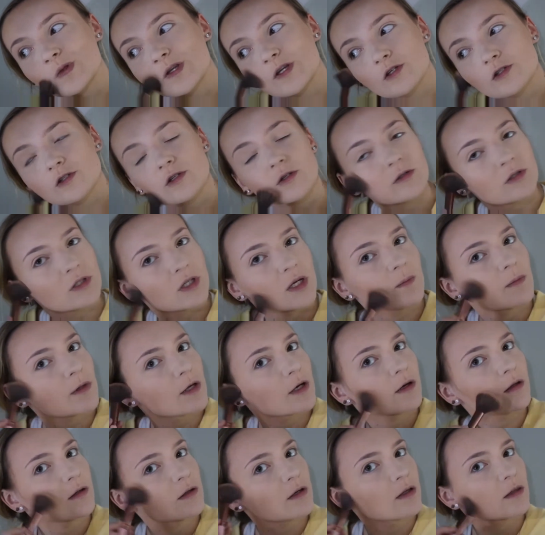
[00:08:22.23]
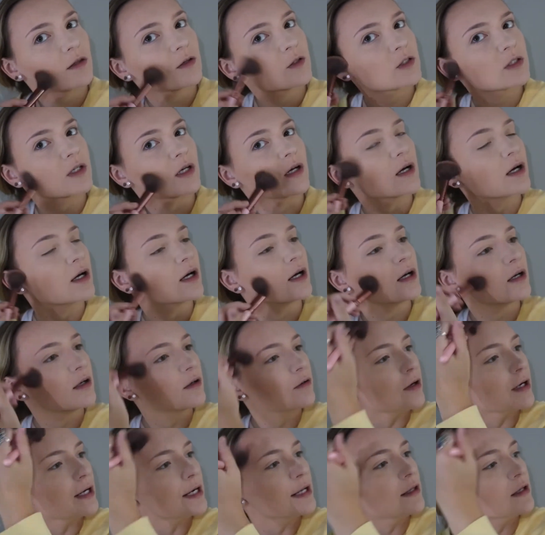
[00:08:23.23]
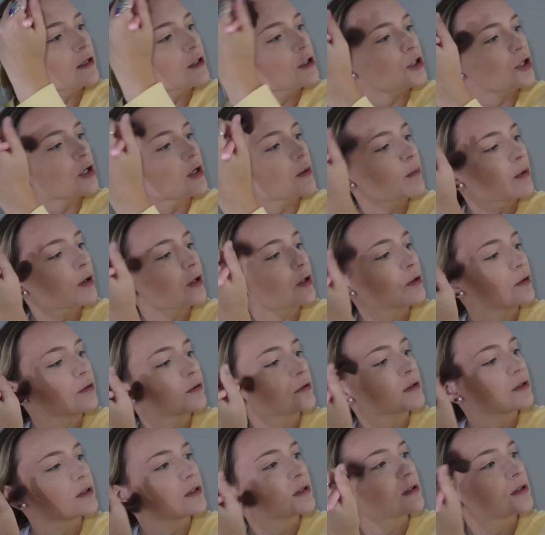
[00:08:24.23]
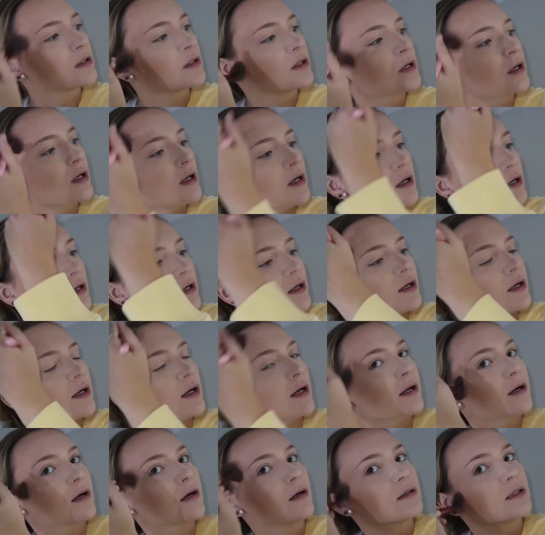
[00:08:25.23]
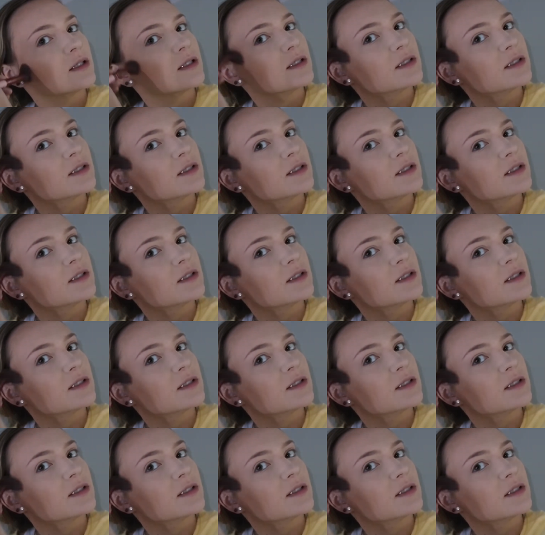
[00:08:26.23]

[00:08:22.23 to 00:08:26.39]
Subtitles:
So same thing on the other side, right in the cheekbones and on the